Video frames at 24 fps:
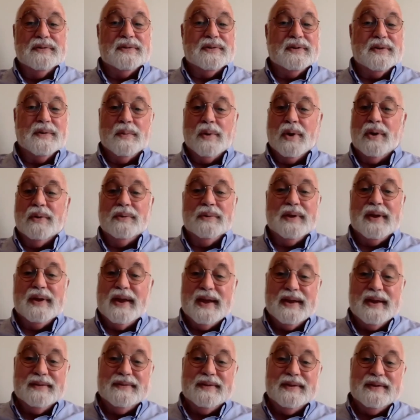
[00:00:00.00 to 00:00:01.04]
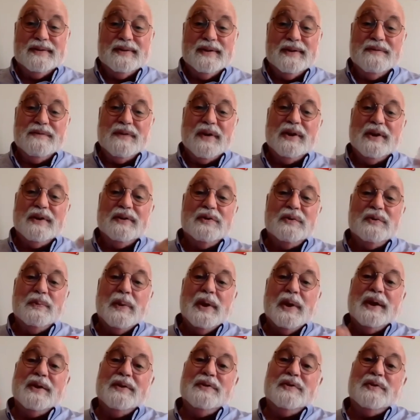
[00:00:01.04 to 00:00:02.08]
we're only, if I could
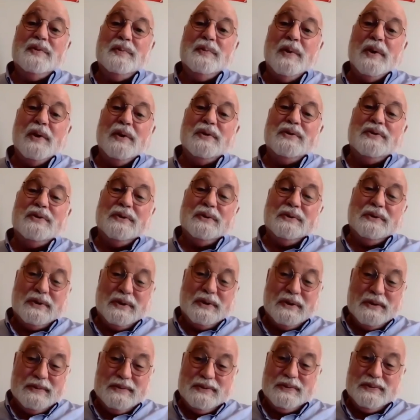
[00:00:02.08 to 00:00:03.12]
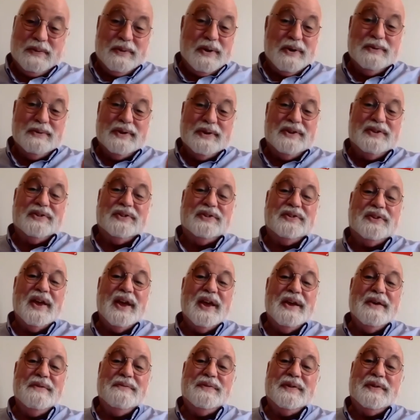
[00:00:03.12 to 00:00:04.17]
speak in spiritual terms, we're only
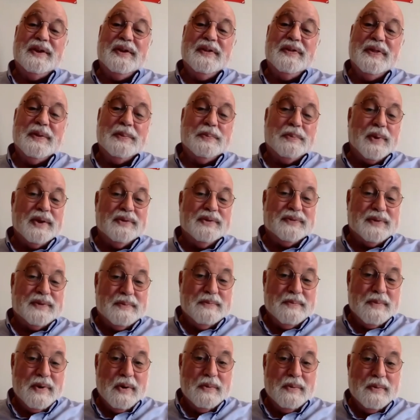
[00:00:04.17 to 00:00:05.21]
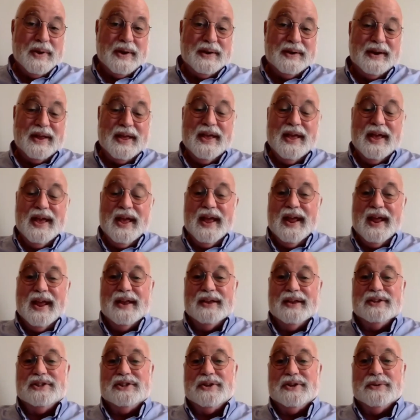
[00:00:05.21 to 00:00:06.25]
saved in the present moment.
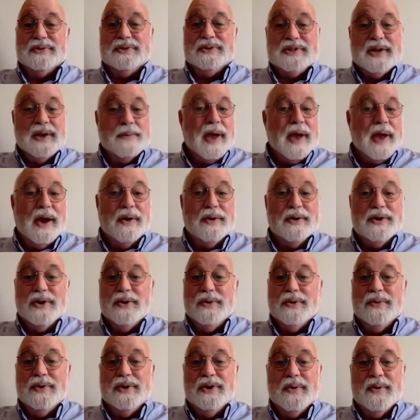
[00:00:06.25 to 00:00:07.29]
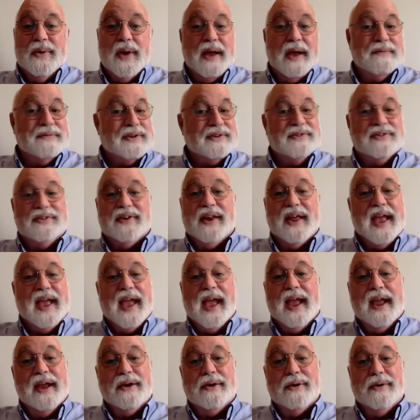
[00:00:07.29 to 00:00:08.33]
And so somehow you have to stay
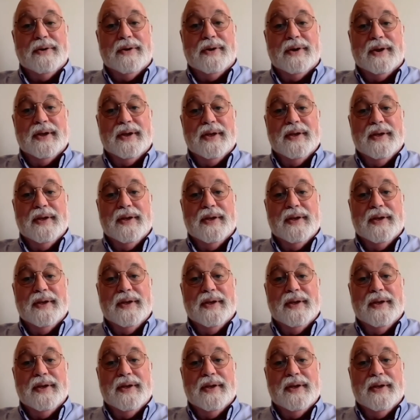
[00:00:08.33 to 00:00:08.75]
anchored